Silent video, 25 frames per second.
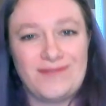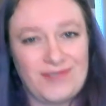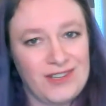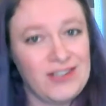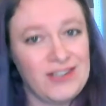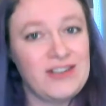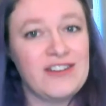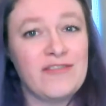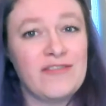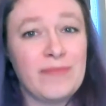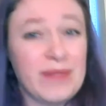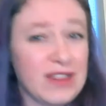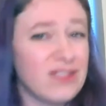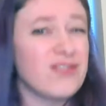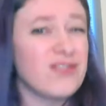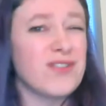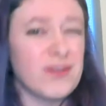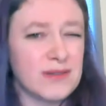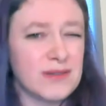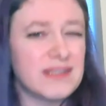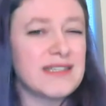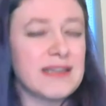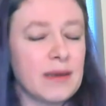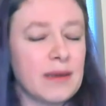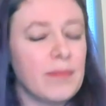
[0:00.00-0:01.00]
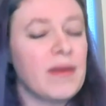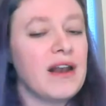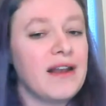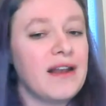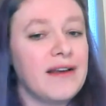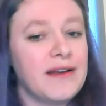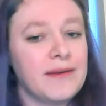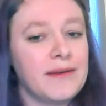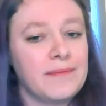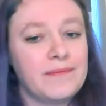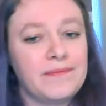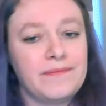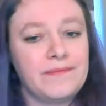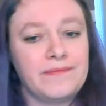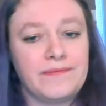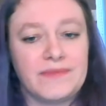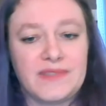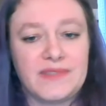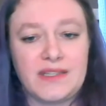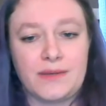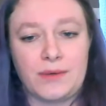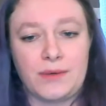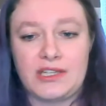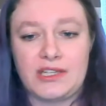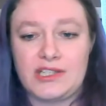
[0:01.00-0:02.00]
you'll have been through similar
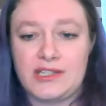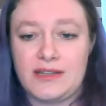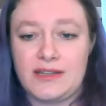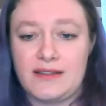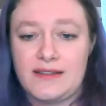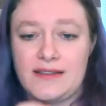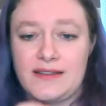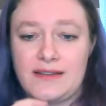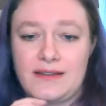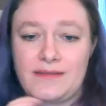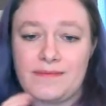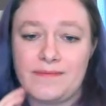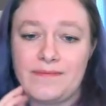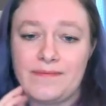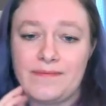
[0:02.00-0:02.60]
to each other.